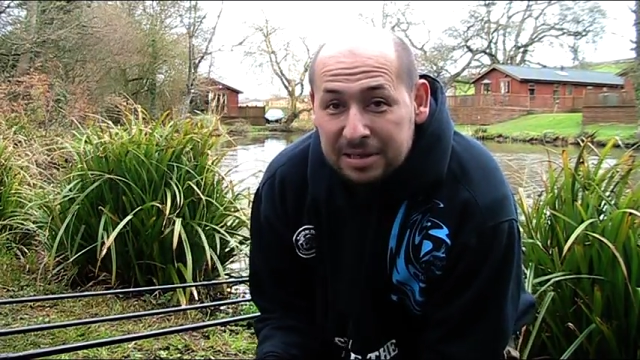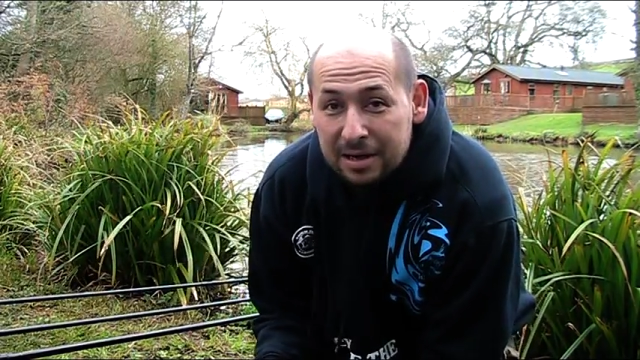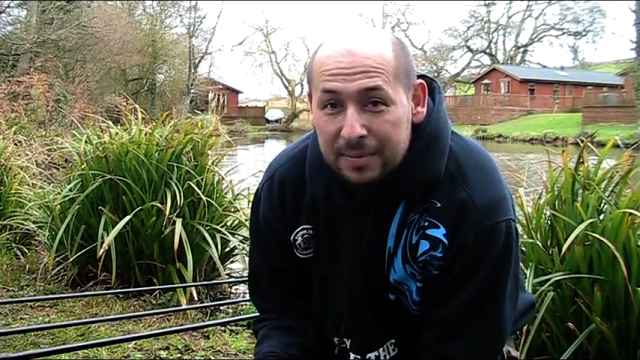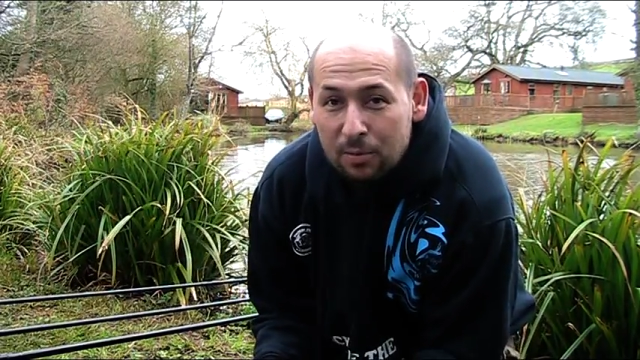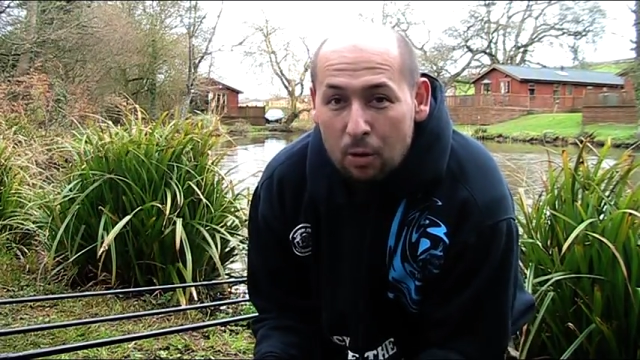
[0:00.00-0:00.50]
is
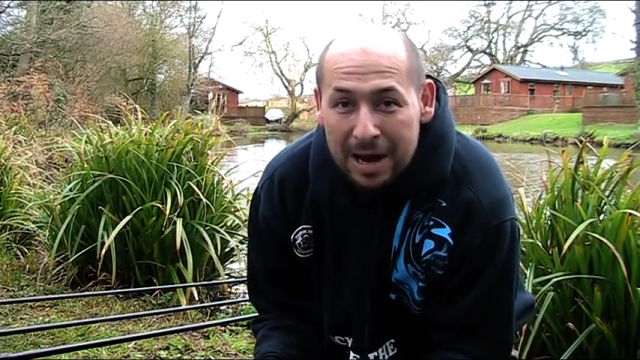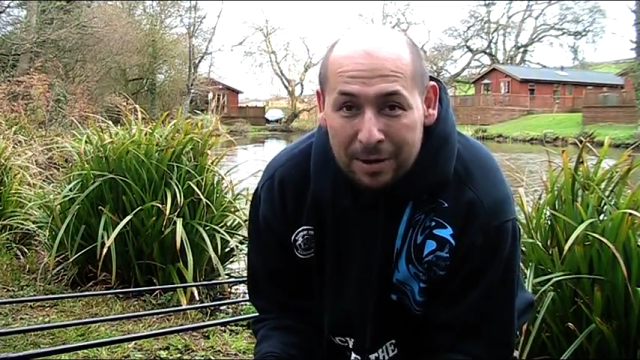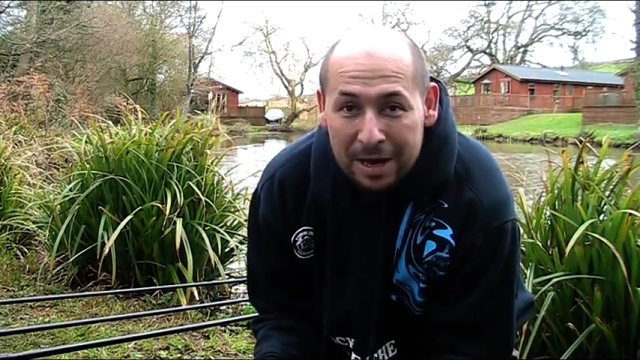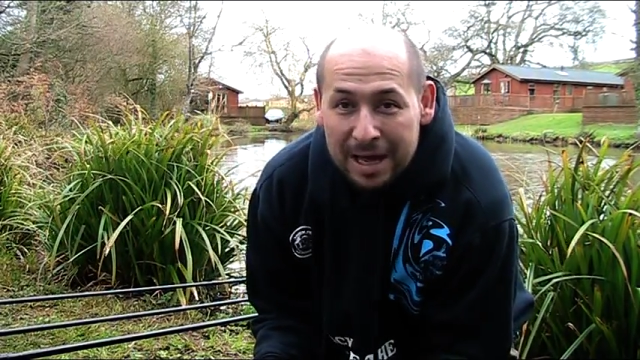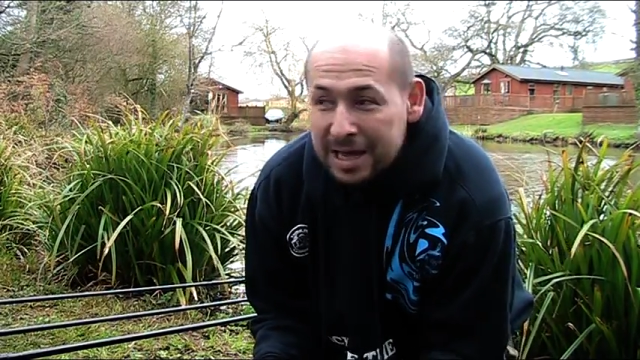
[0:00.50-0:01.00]
going to be 1
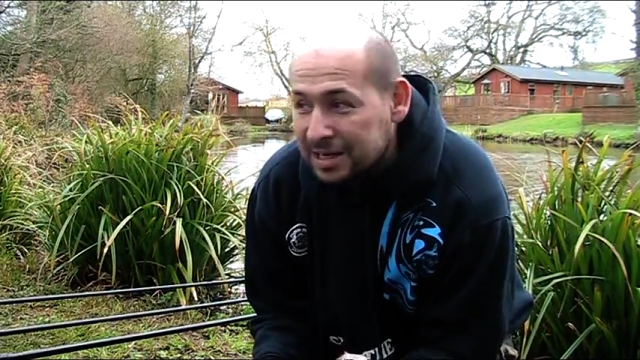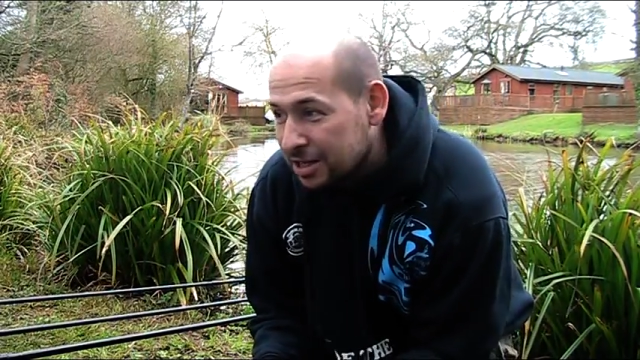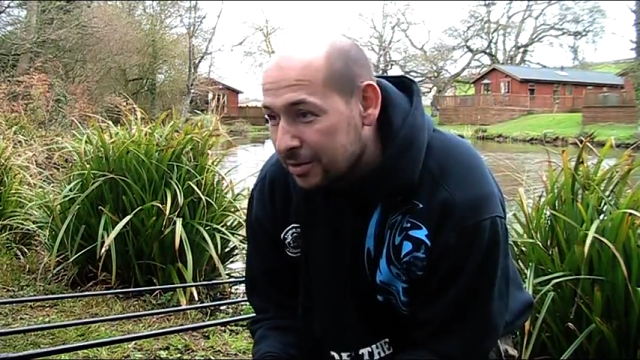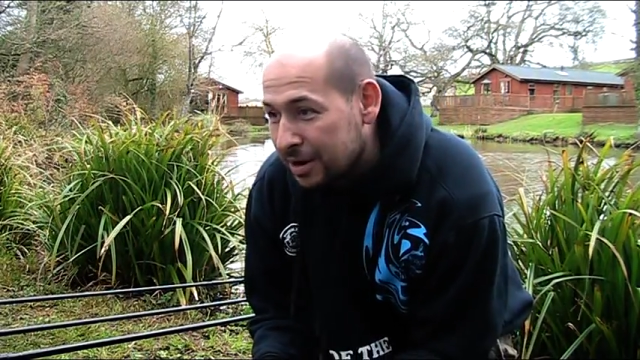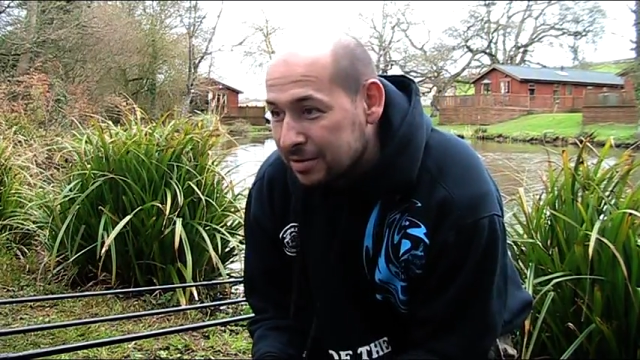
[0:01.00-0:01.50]
hour here,
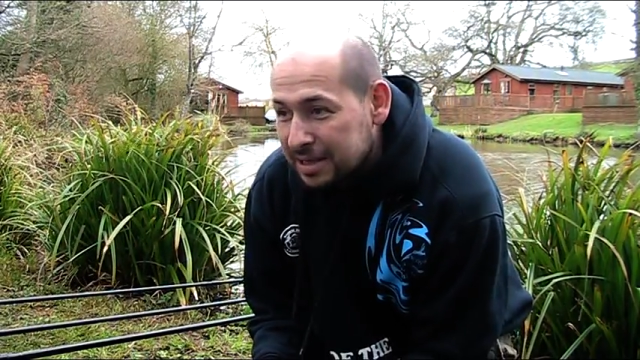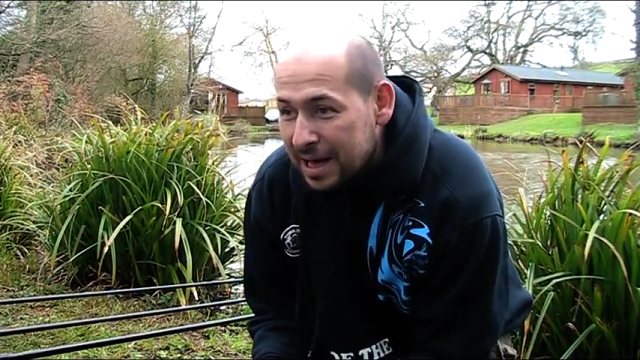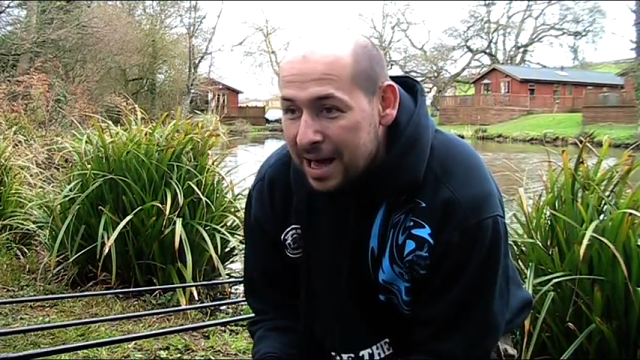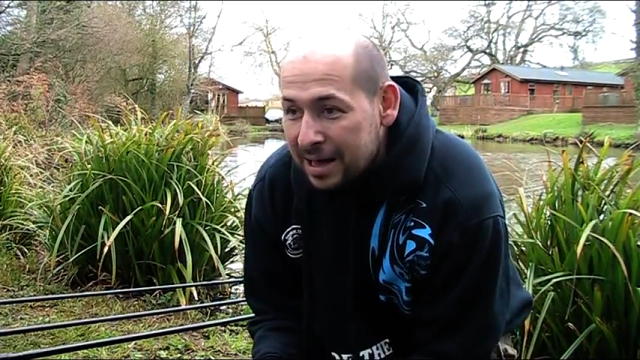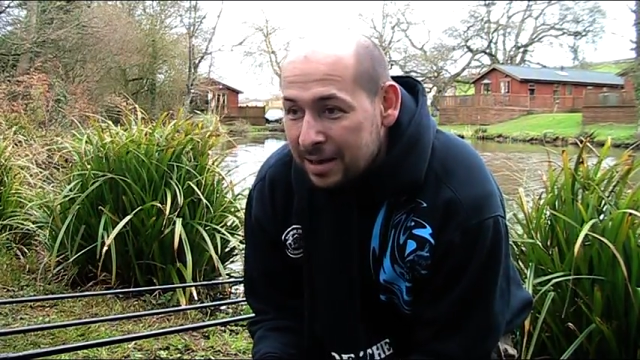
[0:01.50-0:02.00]
2 hours
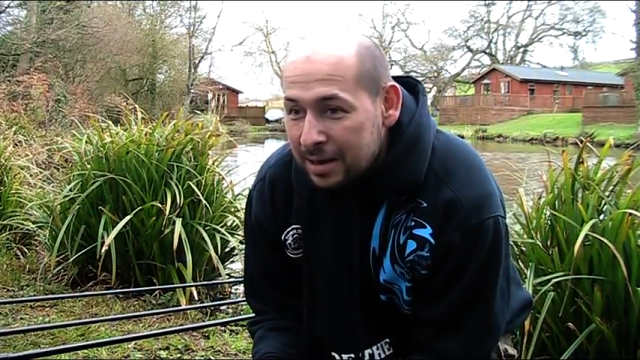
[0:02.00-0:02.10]
there,